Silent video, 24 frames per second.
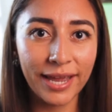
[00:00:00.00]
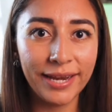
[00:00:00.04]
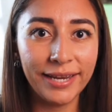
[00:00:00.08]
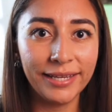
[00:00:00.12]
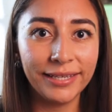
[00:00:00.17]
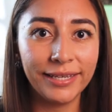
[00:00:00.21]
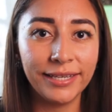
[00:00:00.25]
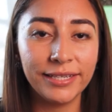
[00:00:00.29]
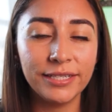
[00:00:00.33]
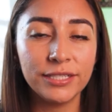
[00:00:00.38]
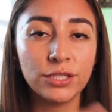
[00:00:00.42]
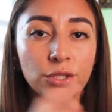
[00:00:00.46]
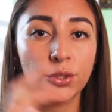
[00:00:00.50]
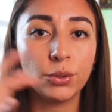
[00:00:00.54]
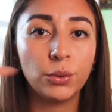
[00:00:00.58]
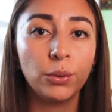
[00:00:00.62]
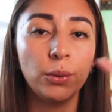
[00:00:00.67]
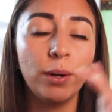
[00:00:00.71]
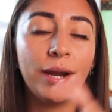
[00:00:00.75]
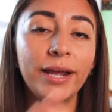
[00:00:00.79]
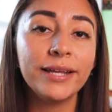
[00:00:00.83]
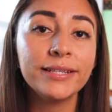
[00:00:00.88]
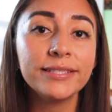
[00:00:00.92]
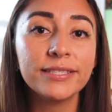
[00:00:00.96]
and it can
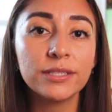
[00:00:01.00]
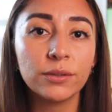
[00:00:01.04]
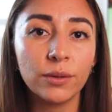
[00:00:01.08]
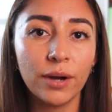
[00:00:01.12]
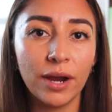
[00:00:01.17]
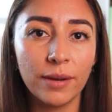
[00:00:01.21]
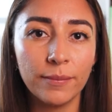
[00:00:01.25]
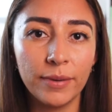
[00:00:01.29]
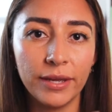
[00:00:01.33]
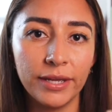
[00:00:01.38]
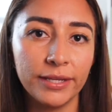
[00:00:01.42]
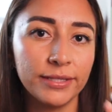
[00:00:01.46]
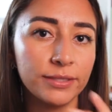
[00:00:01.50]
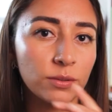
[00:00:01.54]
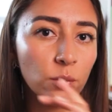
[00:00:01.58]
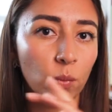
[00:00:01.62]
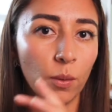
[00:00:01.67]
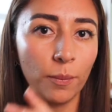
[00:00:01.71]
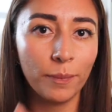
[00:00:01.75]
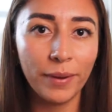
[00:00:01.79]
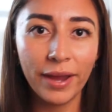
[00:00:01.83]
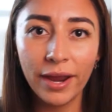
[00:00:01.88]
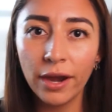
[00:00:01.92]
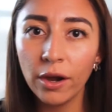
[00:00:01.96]
transcribe it into
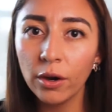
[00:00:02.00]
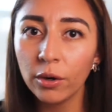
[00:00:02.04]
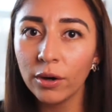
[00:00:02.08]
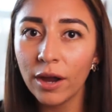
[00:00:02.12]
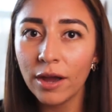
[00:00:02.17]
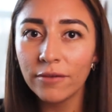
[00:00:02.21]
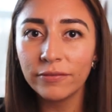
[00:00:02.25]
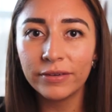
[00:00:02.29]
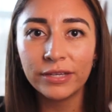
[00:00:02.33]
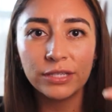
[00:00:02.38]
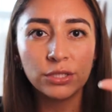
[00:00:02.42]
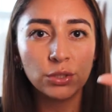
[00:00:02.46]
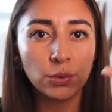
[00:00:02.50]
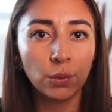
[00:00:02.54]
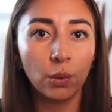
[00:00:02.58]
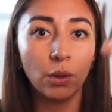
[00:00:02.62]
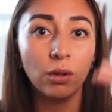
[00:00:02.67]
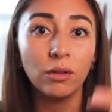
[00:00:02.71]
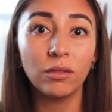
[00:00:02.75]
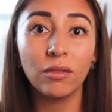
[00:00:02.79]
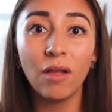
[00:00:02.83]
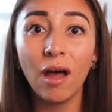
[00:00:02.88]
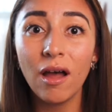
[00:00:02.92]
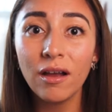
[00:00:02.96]
a paragraph, into a
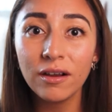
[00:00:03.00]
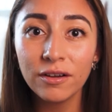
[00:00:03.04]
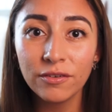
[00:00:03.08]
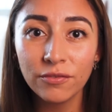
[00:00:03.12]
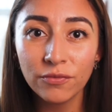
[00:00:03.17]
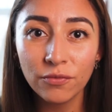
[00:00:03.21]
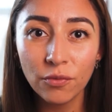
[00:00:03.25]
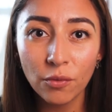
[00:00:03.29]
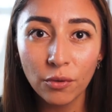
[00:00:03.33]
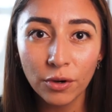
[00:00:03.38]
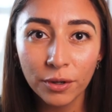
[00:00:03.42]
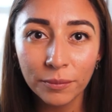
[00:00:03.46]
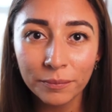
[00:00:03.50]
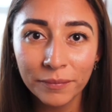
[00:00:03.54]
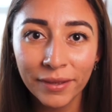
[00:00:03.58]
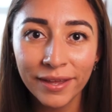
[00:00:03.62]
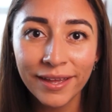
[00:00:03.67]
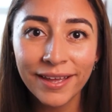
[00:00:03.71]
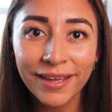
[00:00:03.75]
long form.